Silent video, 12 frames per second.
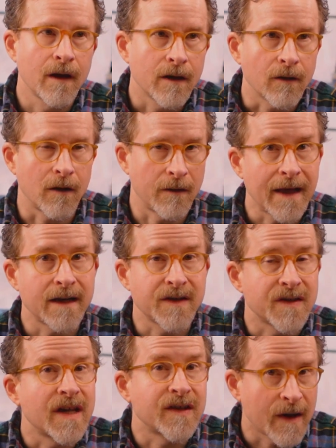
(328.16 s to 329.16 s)
Uh, that is
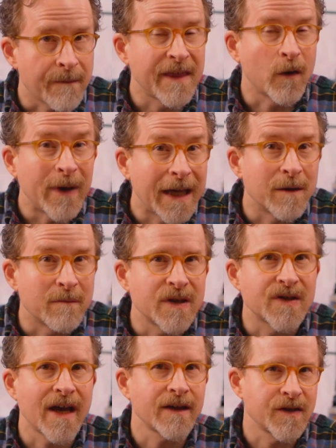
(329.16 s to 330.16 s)
to say, something we can
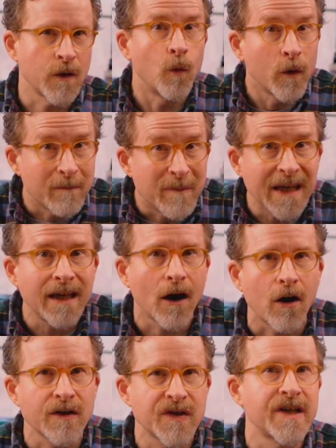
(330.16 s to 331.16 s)
possess that would be
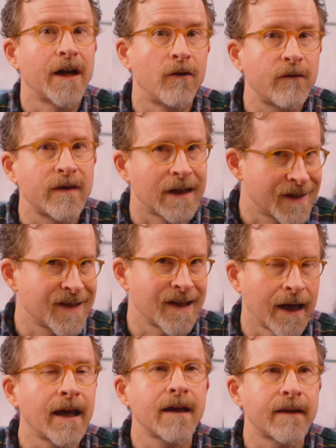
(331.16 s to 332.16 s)
our self, let's
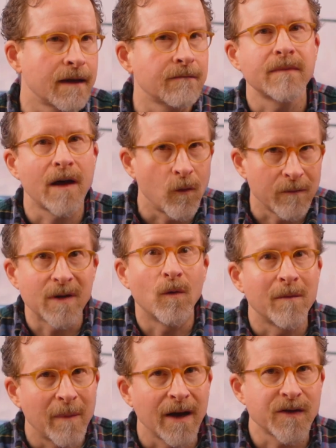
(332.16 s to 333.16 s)
say. That, that would be
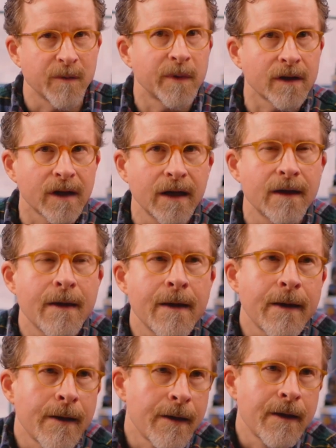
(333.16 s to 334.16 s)
one possibility.
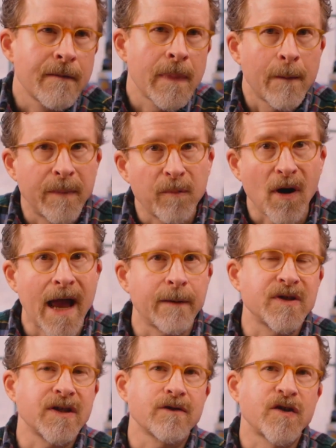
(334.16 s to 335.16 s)
But
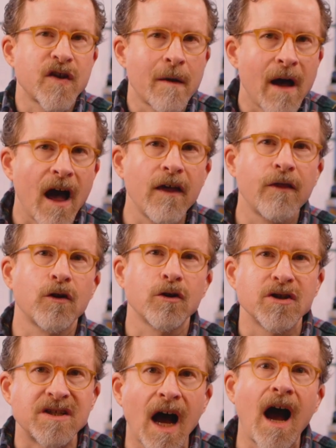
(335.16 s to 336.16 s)
perhaps there's some other
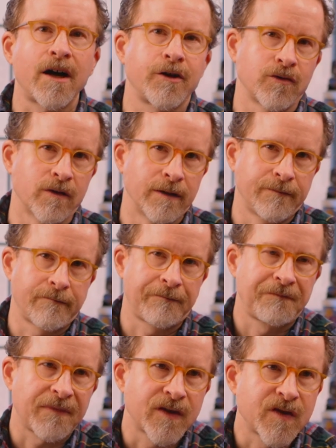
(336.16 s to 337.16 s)
doctrine,
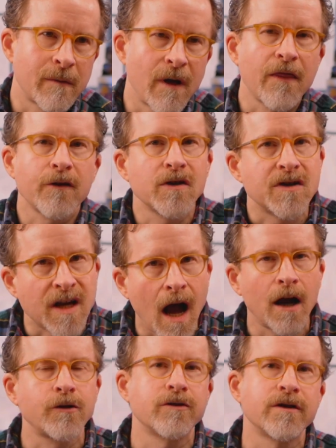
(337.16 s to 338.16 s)
some other
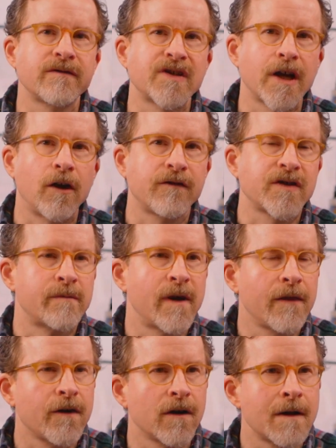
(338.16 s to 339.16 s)
doctrine of self, some
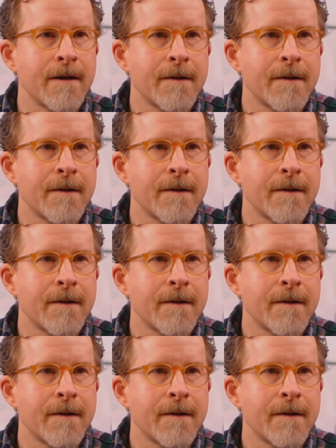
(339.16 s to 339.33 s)
other